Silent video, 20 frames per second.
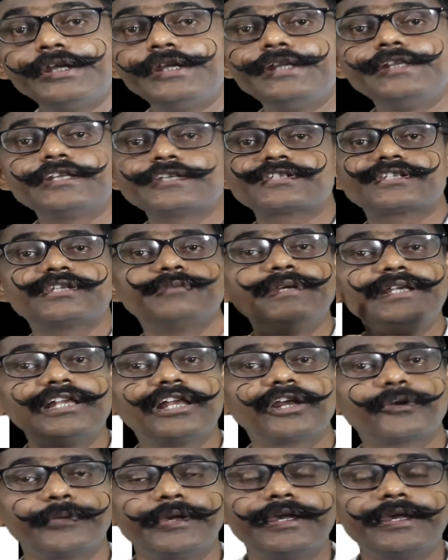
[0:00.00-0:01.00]
In the
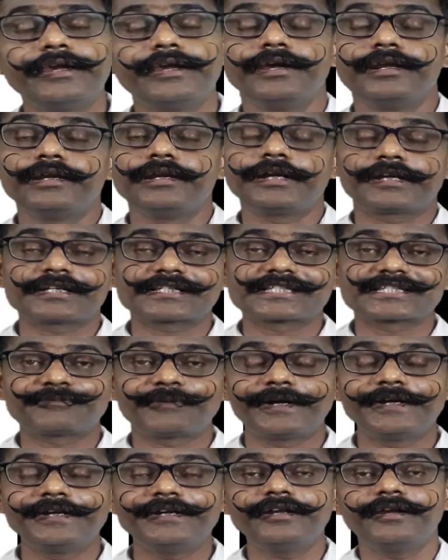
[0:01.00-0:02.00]
similar way, let us
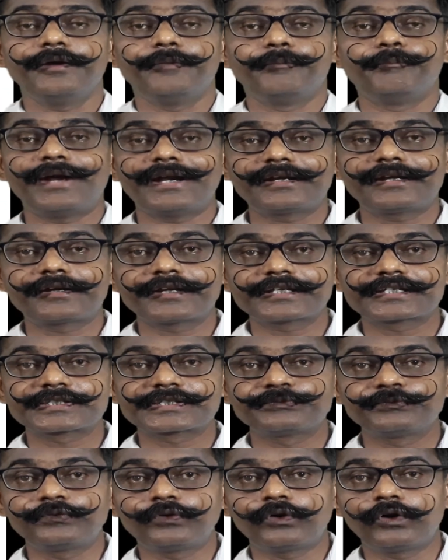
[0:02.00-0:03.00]
find matrix
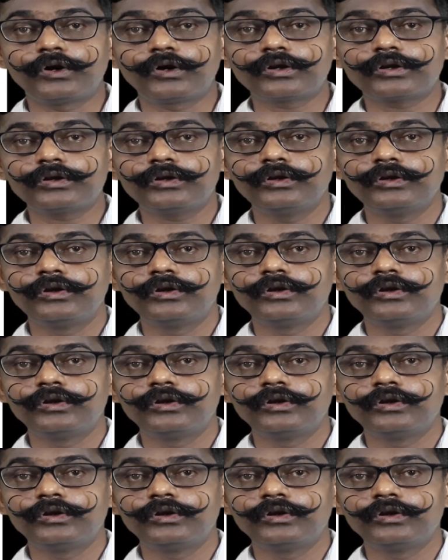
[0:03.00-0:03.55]
for